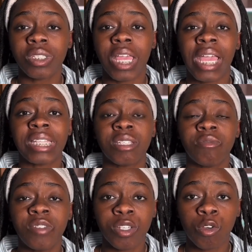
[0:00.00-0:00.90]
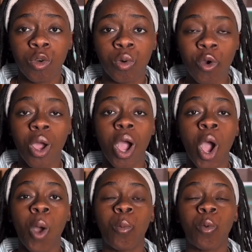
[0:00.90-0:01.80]
as a vehicle for
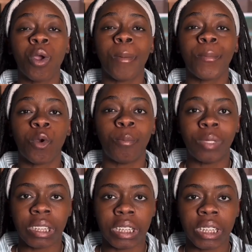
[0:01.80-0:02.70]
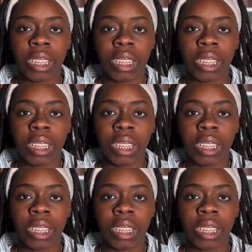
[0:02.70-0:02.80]
upward mobility.